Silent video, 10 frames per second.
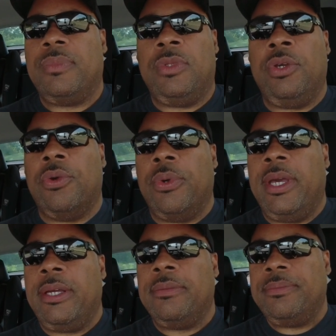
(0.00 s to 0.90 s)

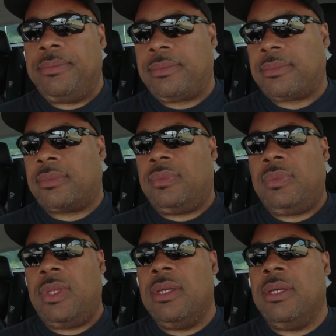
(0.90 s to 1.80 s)
Ewing,
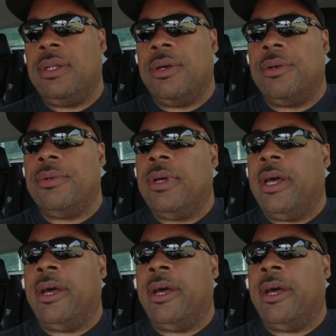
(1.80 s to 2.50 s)
you know,